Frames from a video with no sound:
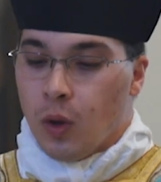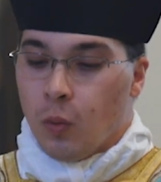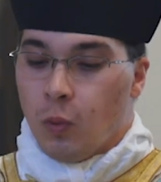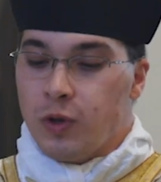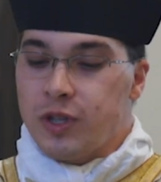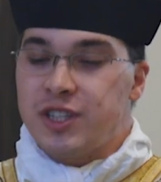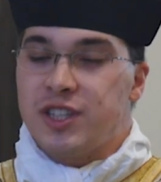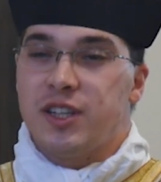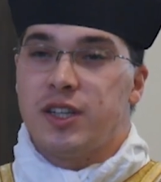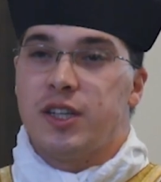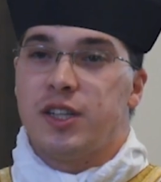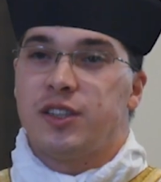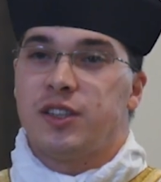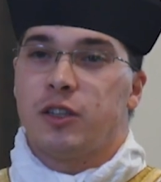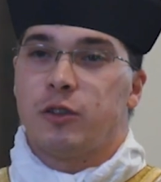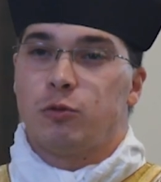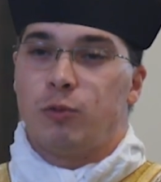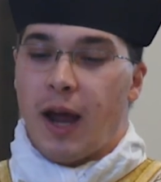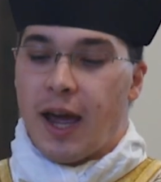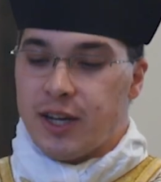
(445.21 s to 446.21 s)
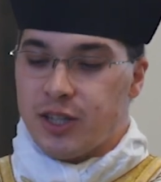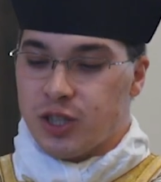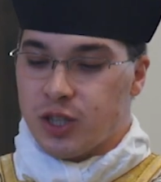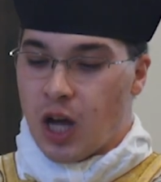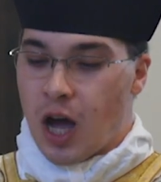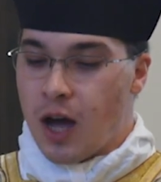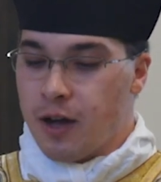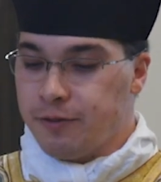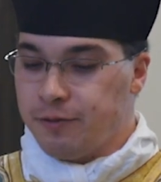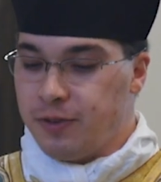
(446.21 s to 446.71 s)
which is a rash
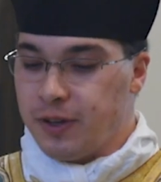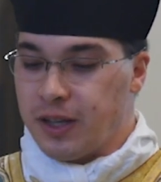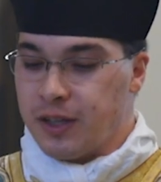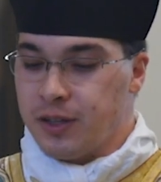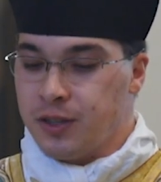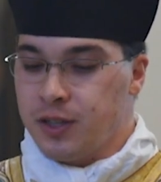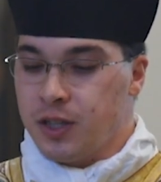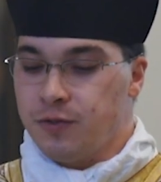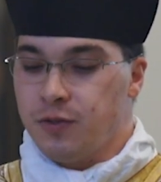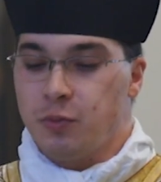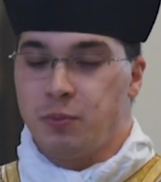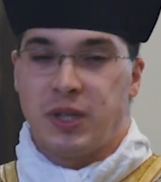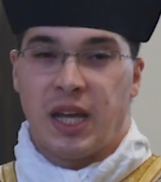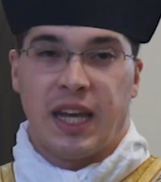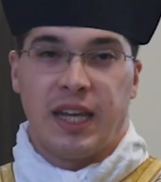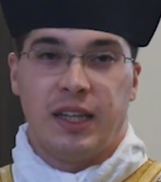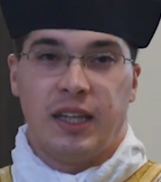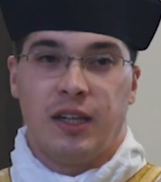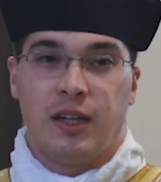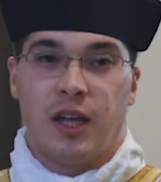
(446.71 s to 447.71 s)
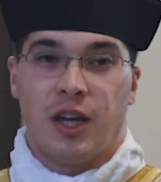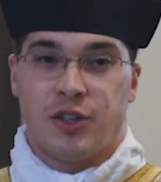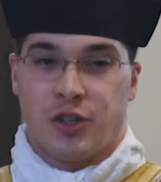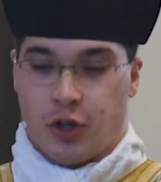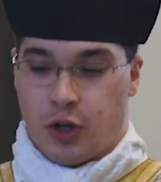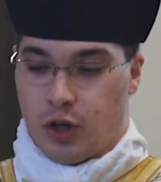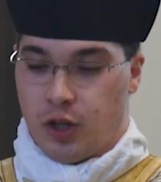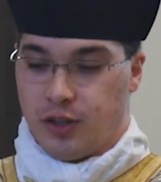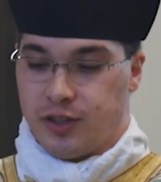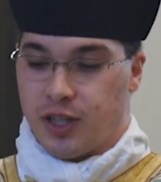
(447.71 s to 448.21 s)
confidence of obtaining
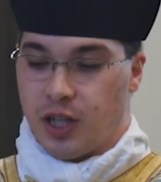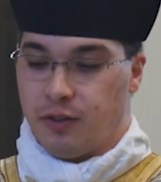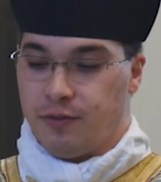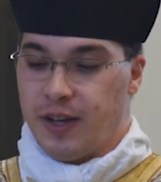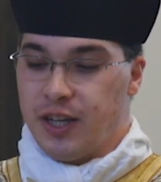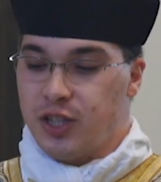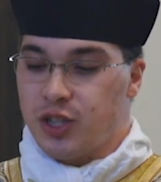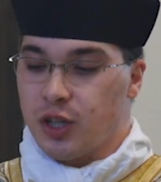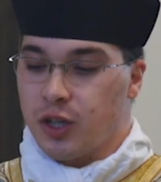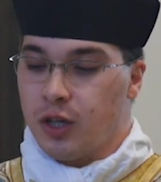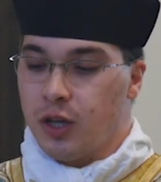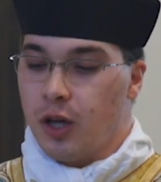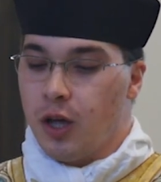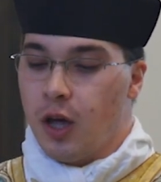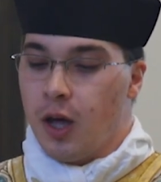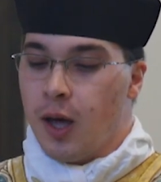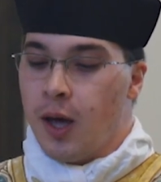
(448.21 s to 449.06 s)
eternal salvation